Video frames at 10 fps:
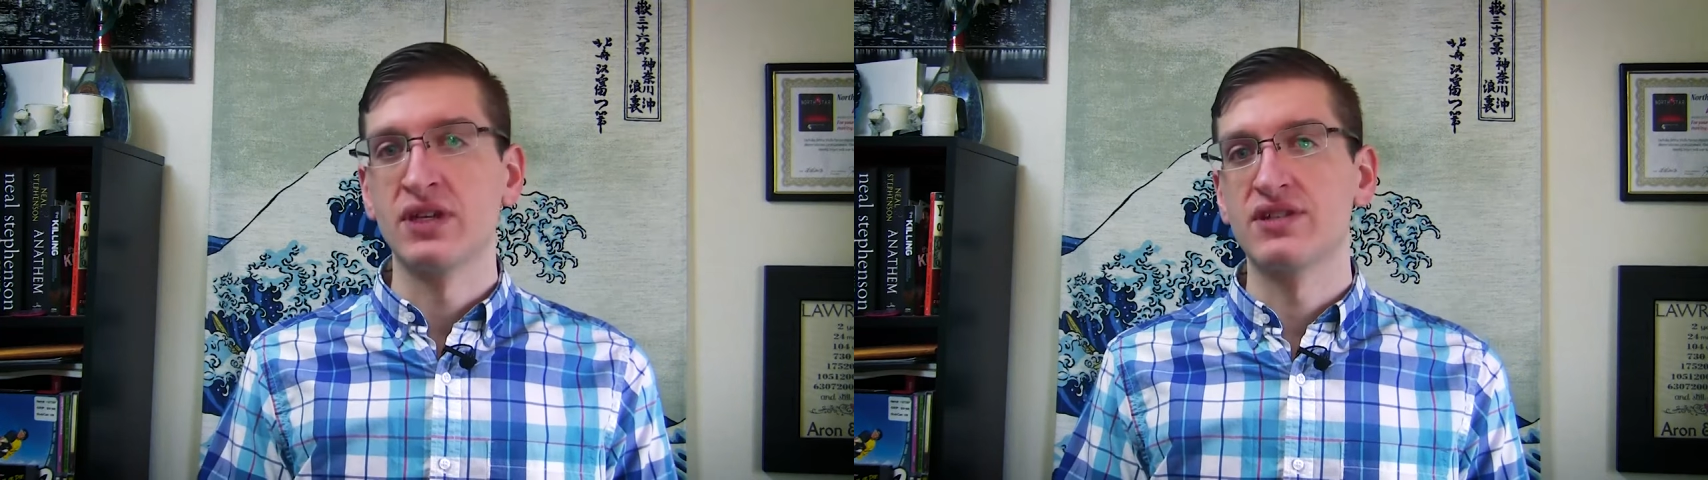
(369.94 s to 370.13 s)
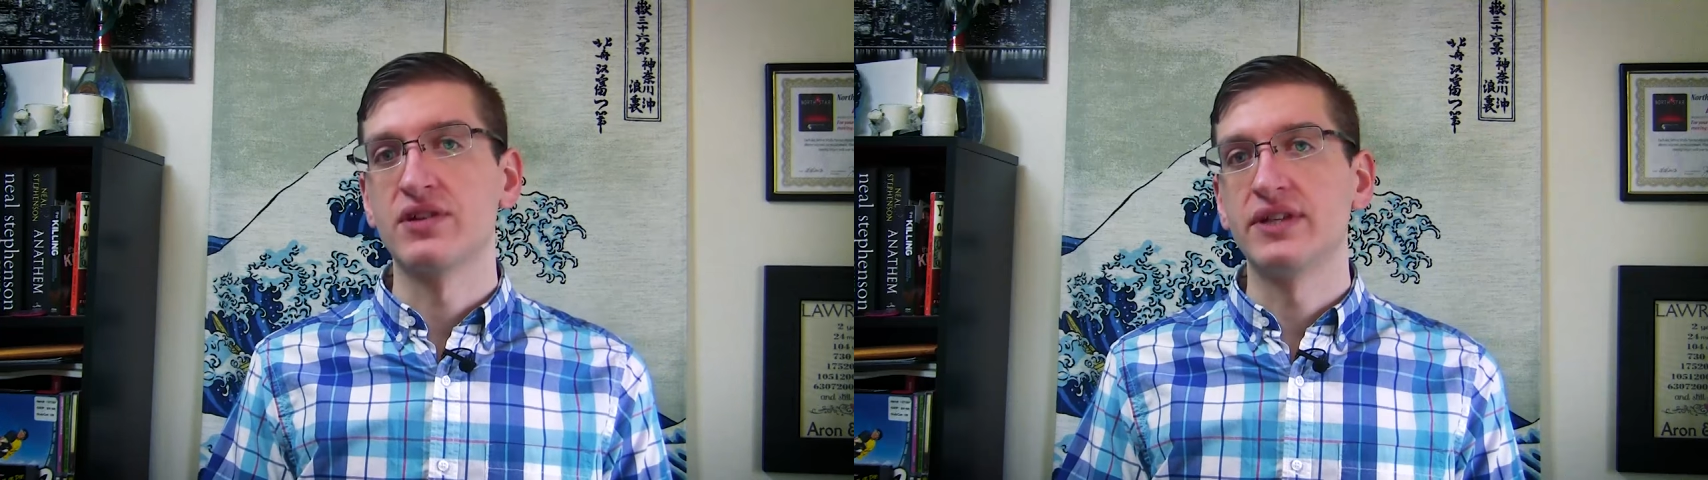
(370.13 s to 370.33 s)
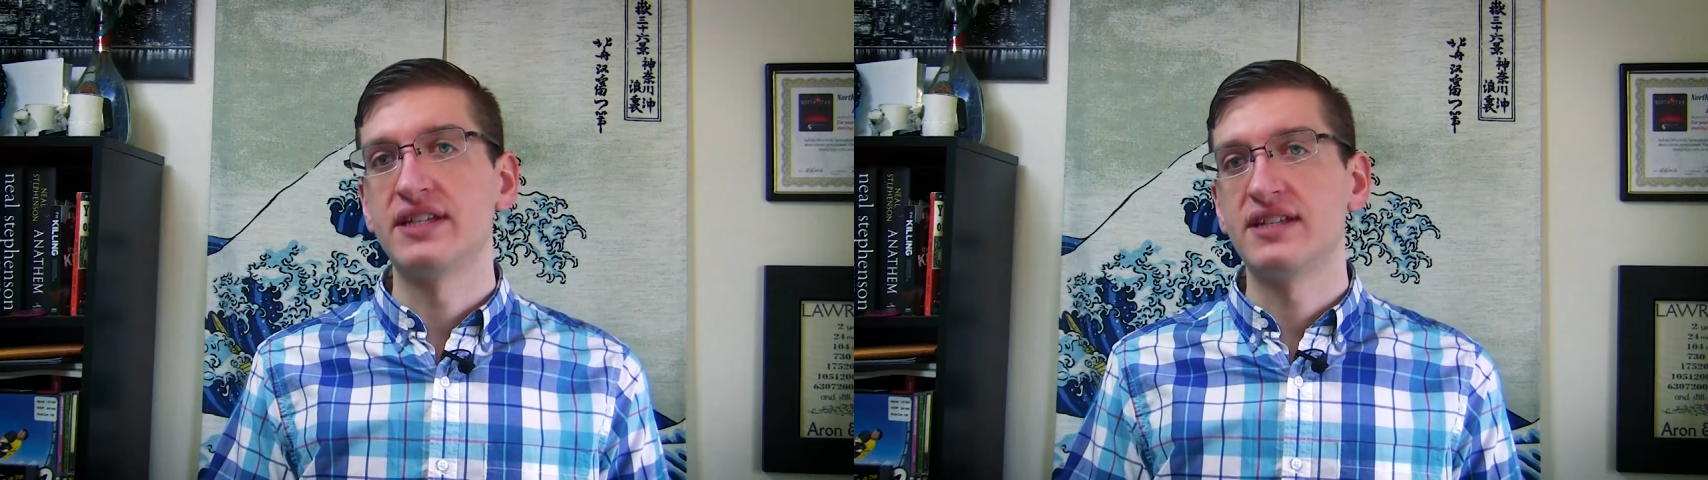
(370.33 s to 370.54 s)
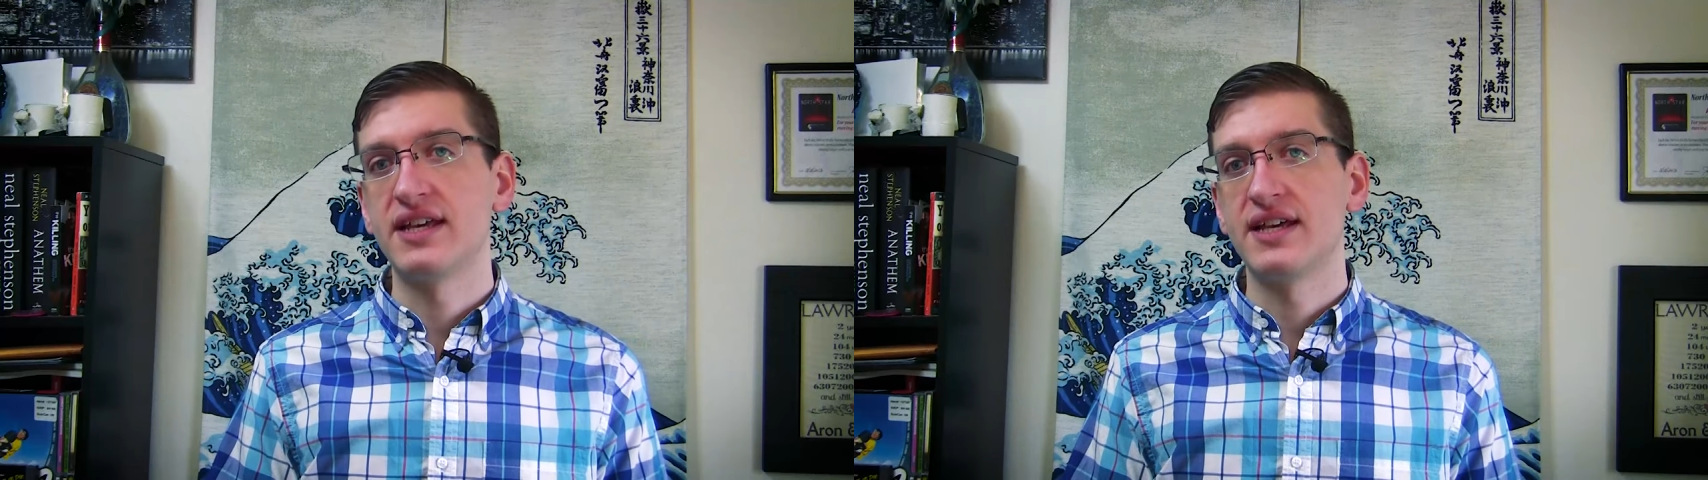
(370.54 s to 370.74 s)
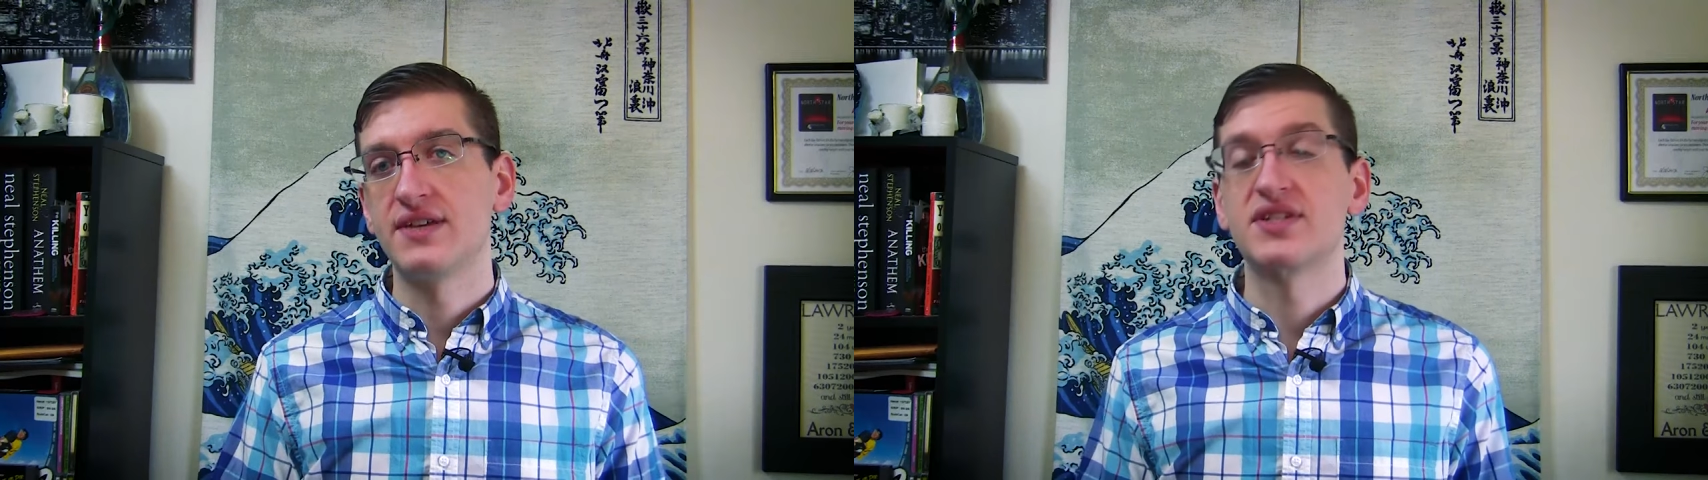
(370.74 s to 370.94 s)
So let's
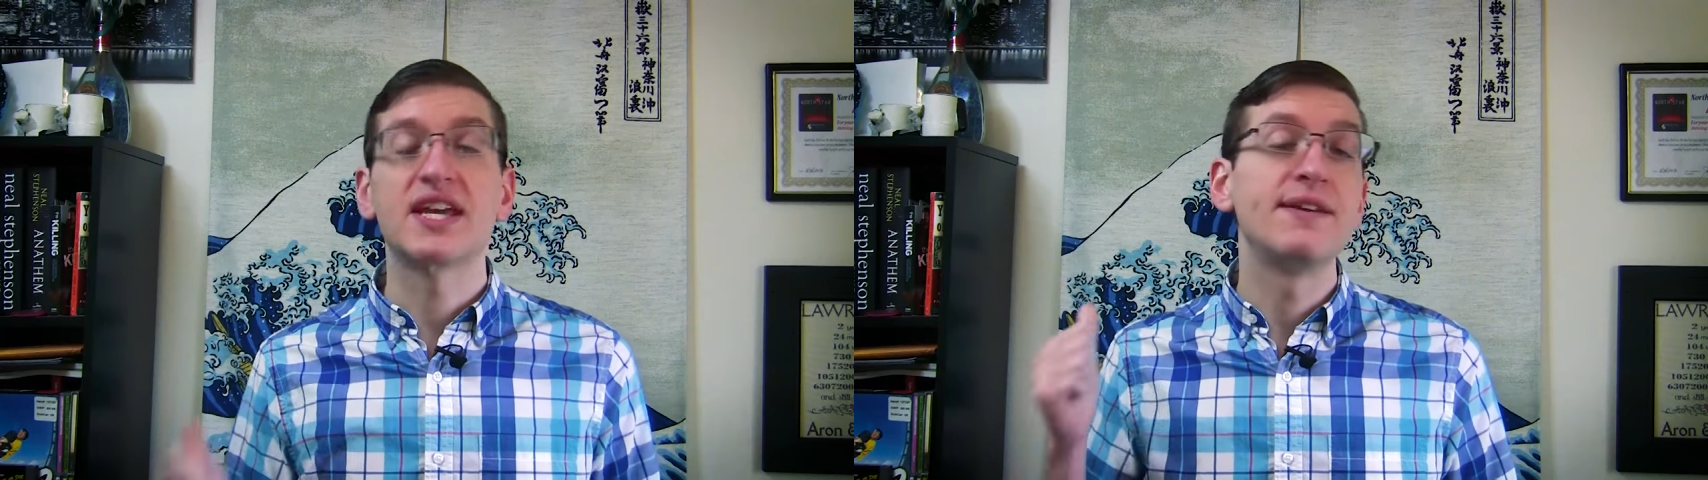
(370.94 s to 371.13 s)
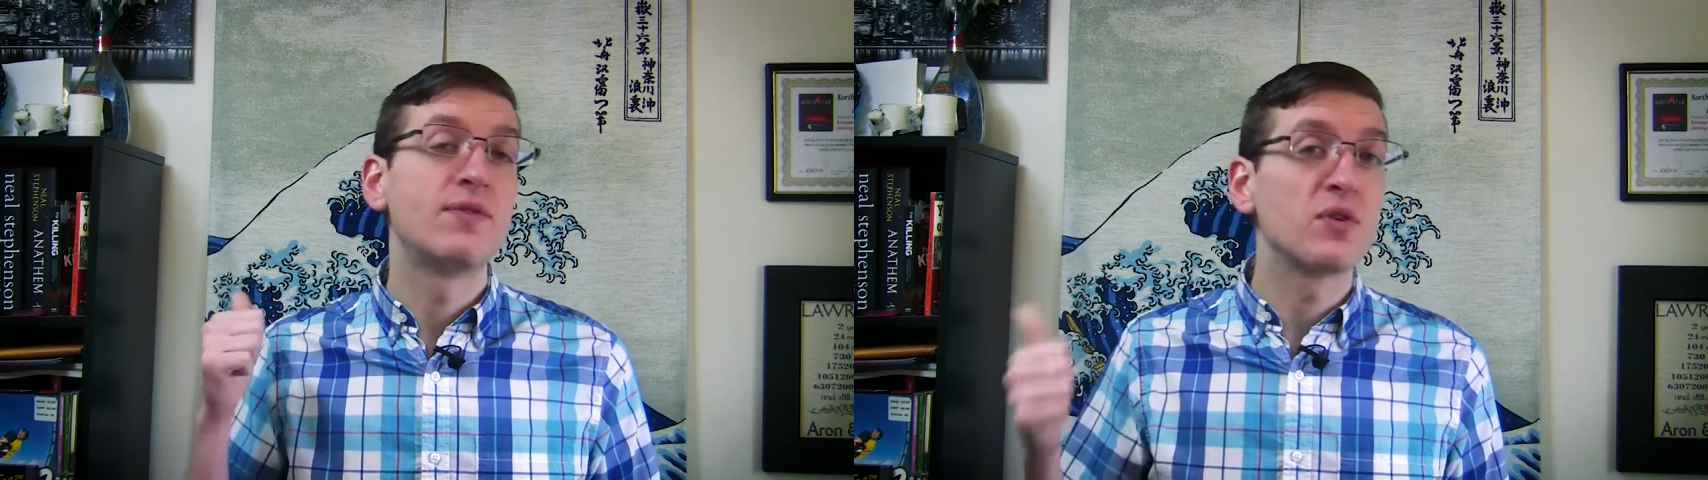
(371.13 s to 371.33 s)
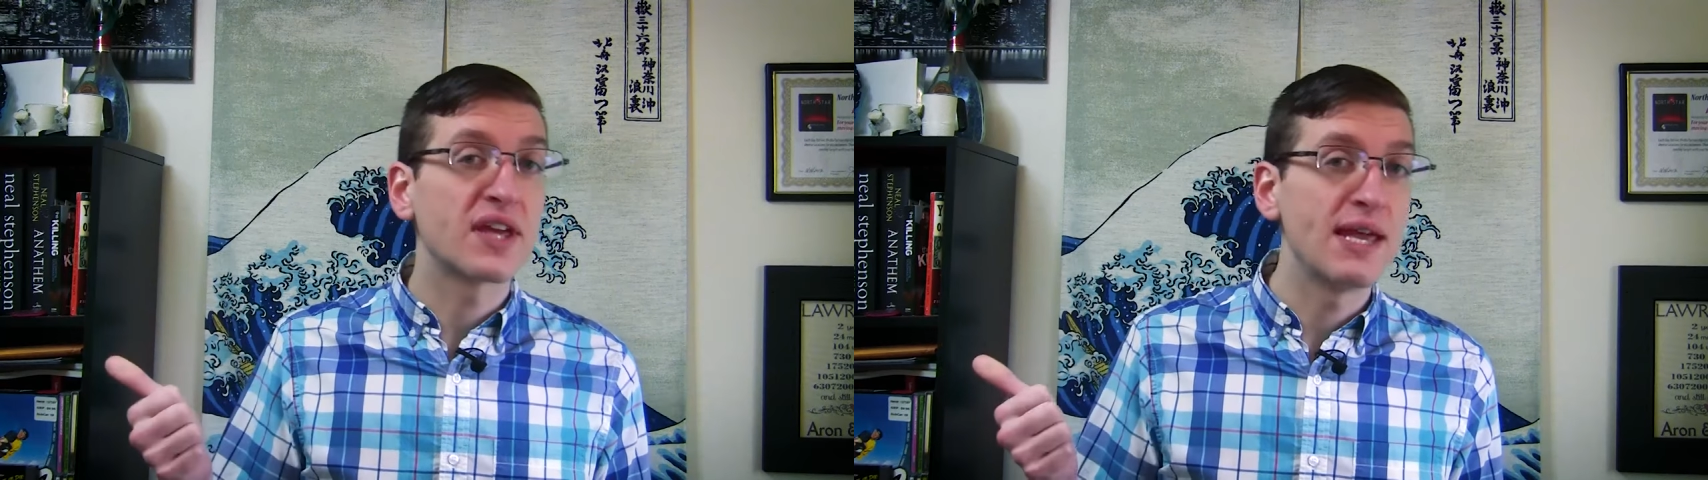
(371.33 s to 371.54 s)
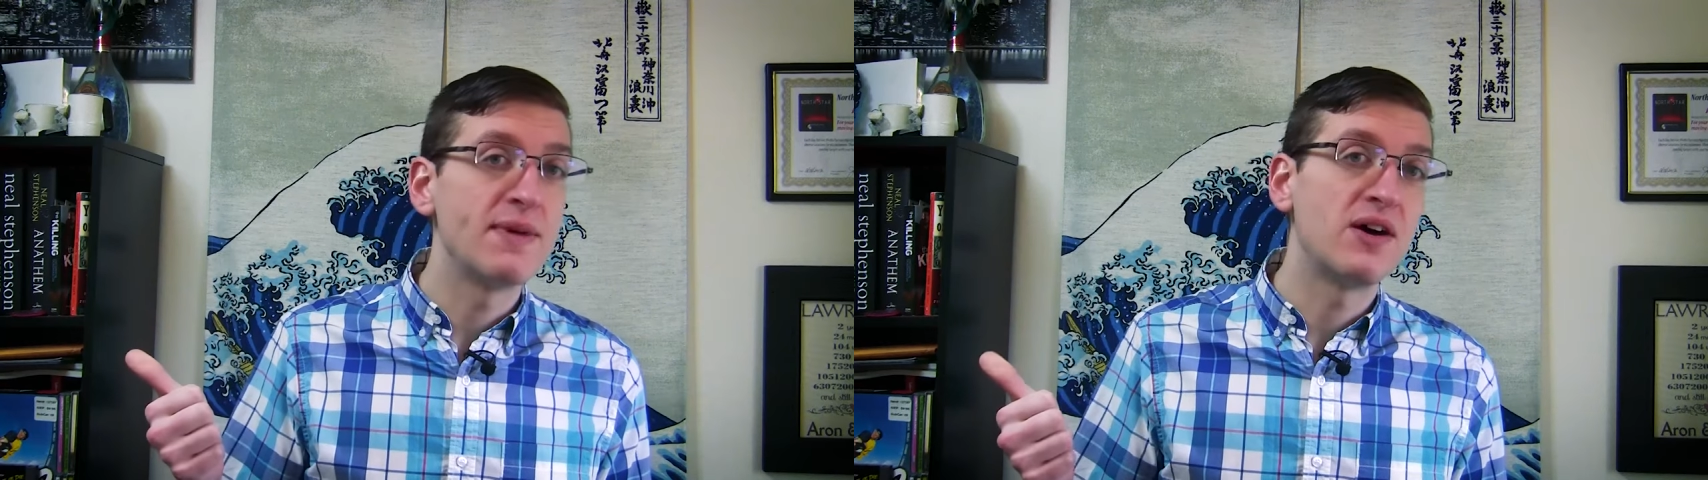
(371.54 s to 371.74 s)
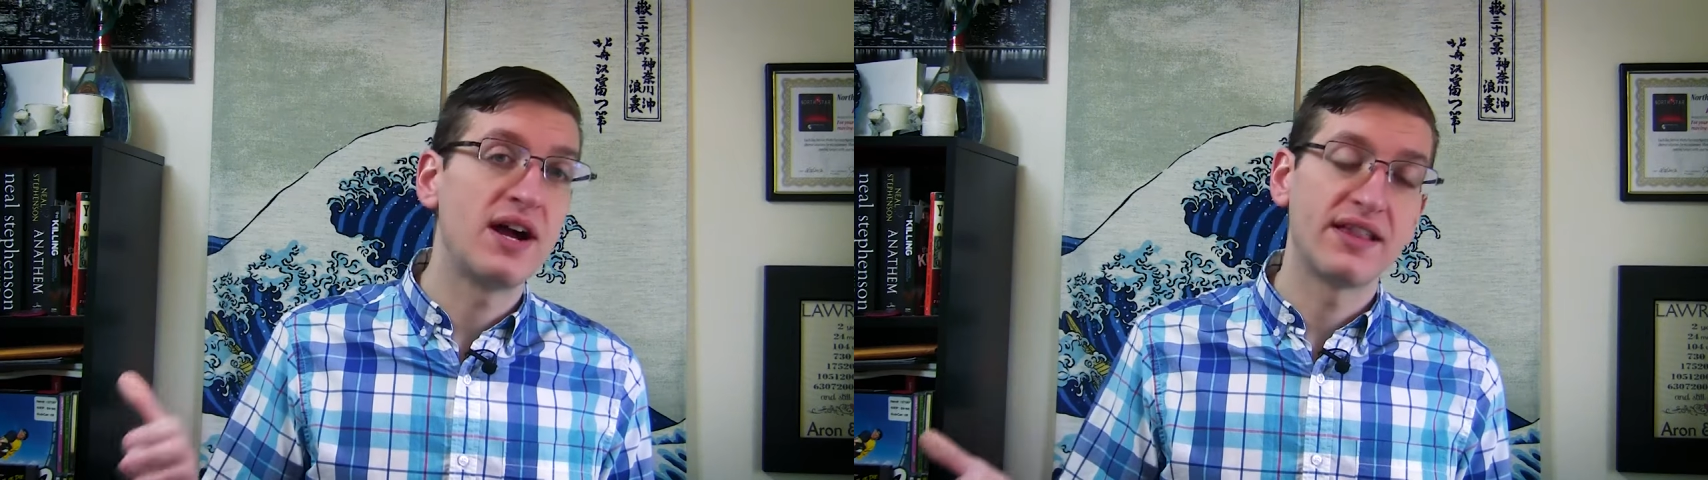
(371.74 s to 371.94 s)
say if Skate four came out,